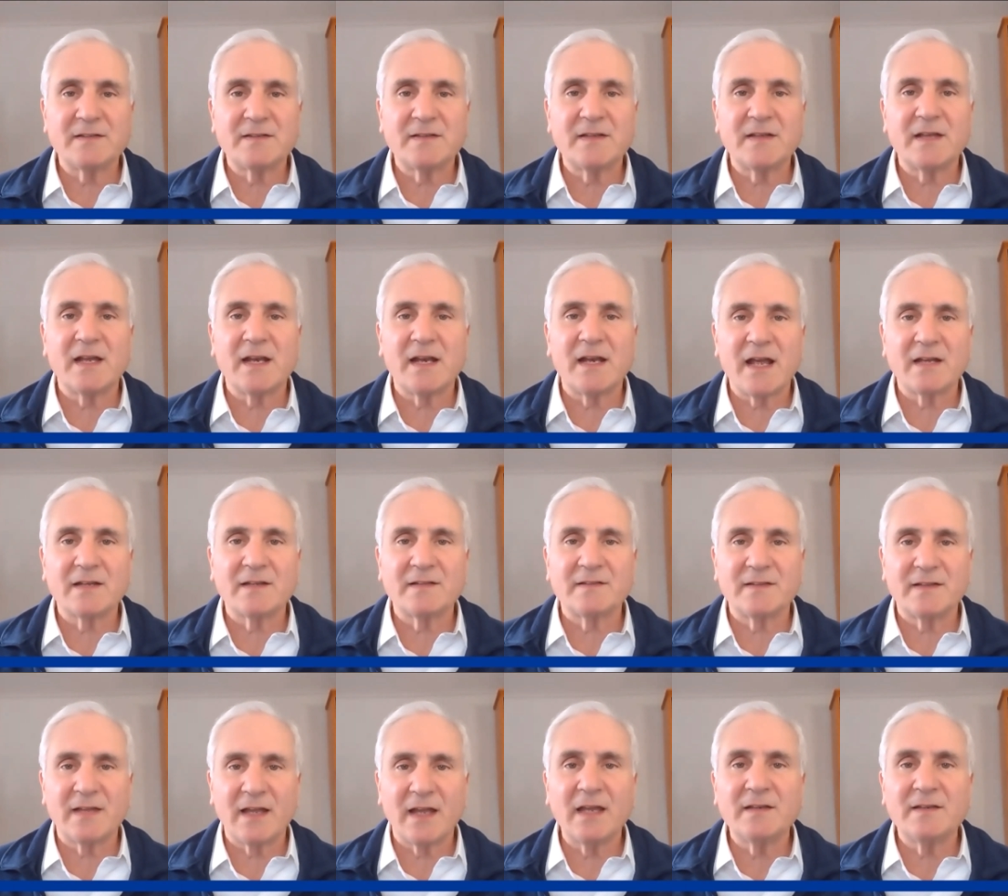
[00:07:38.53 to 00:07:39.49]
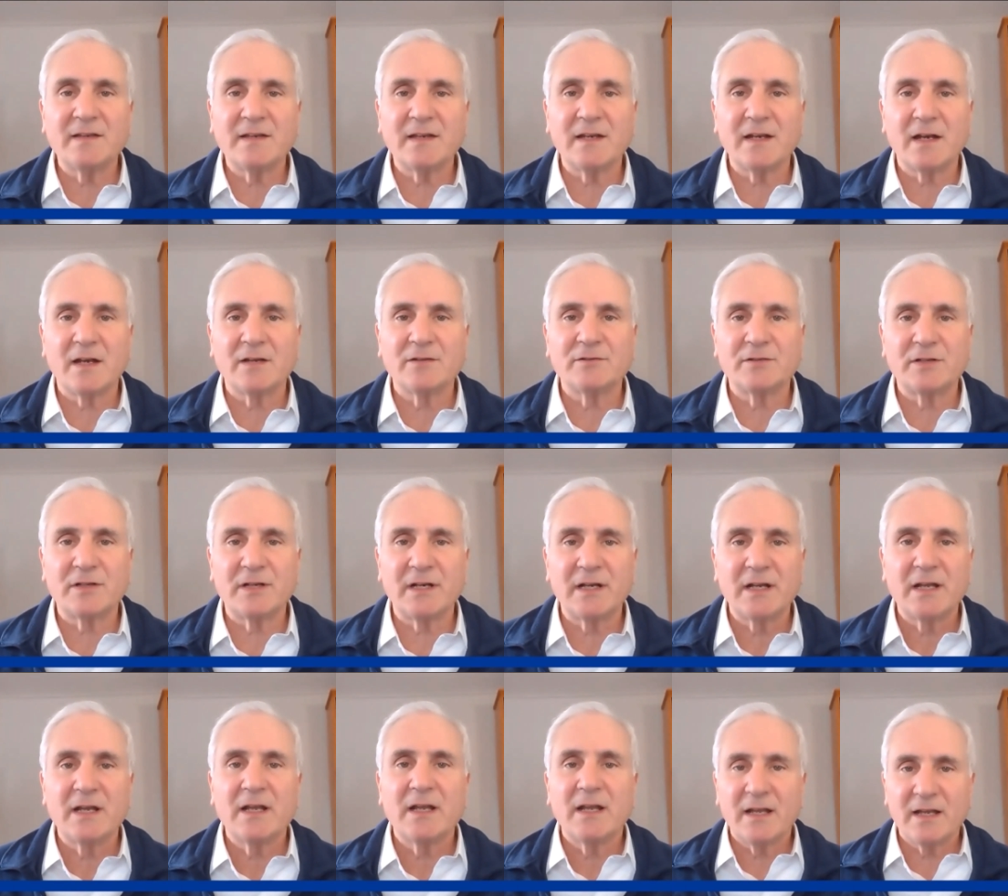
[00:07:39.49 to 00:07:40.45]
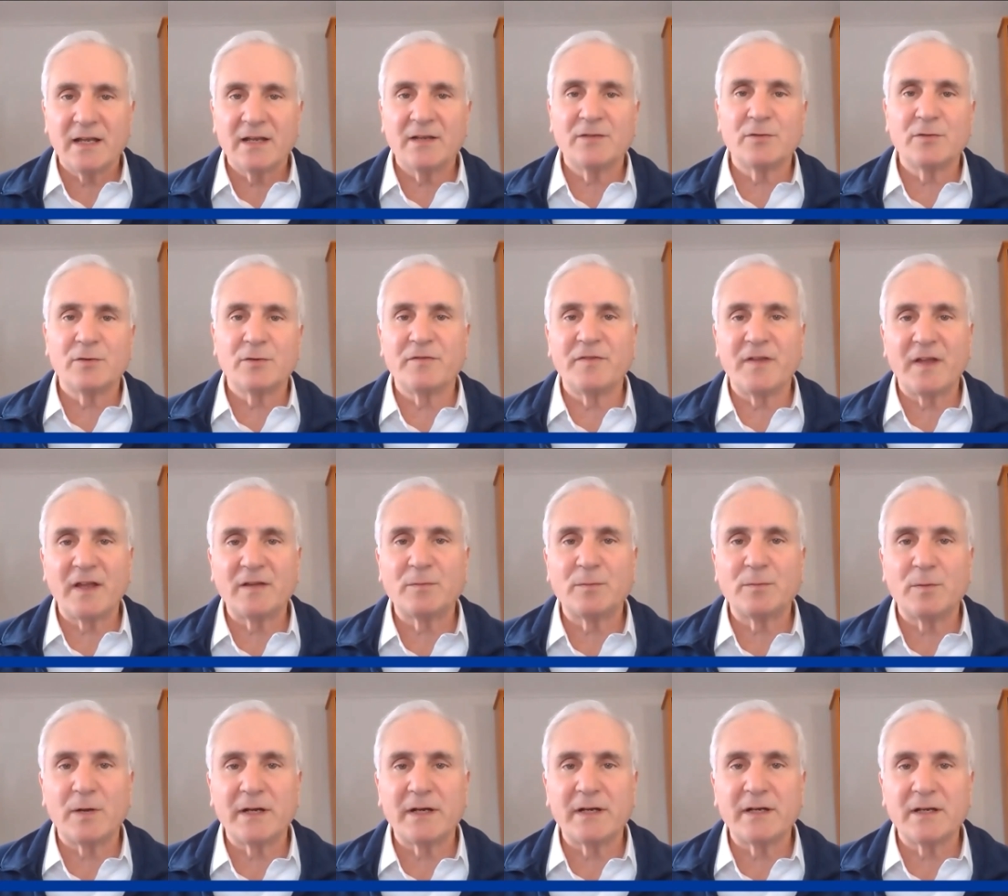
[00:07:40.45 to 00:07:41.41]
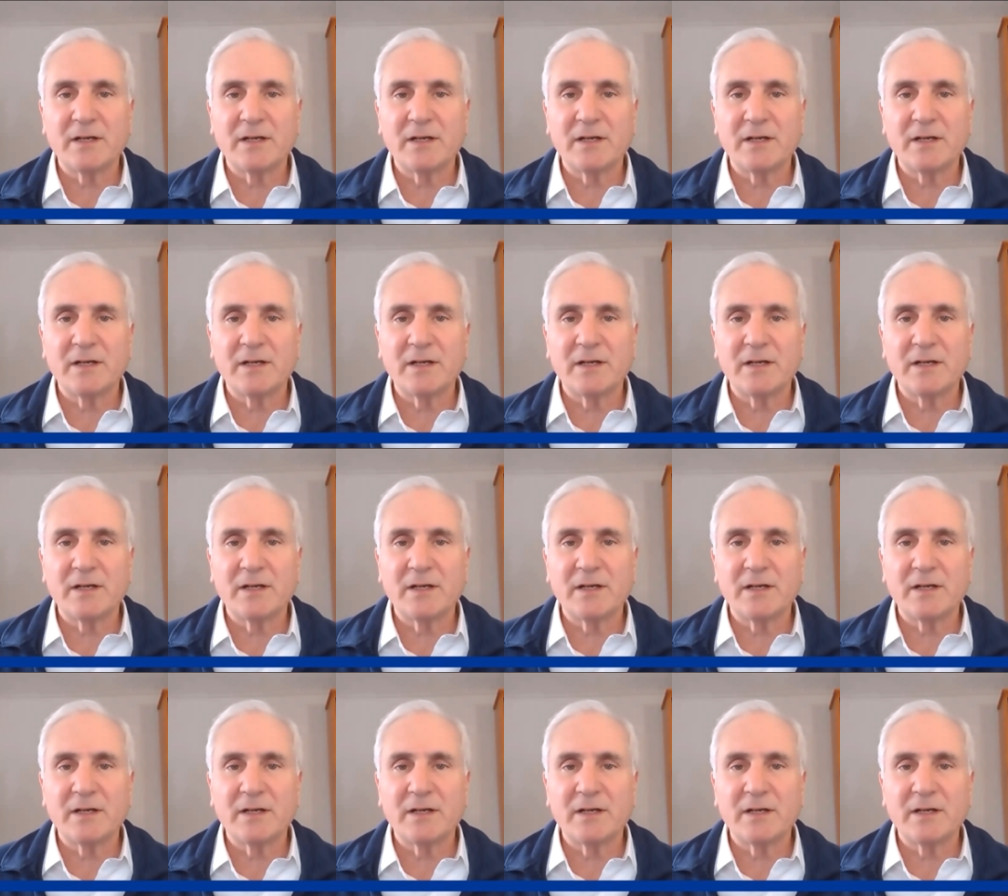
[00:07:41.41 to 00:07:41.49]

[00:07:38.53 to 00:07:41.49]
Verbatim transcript: TNX 1800, into a phase one